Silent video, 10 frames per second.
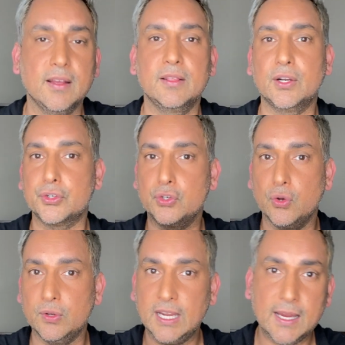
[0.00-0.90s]
There's
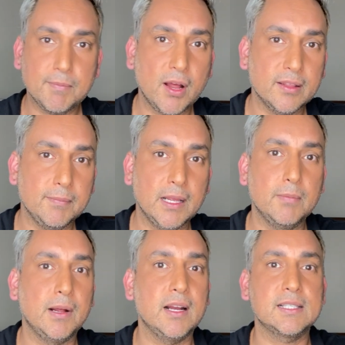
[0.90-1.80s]
no name on the
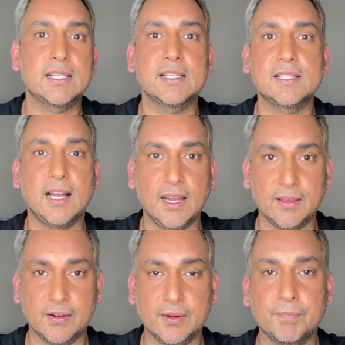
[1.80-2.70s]
mailboxes
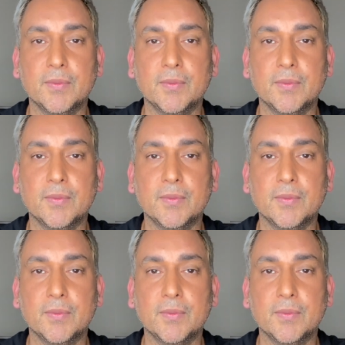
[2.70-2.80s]
either.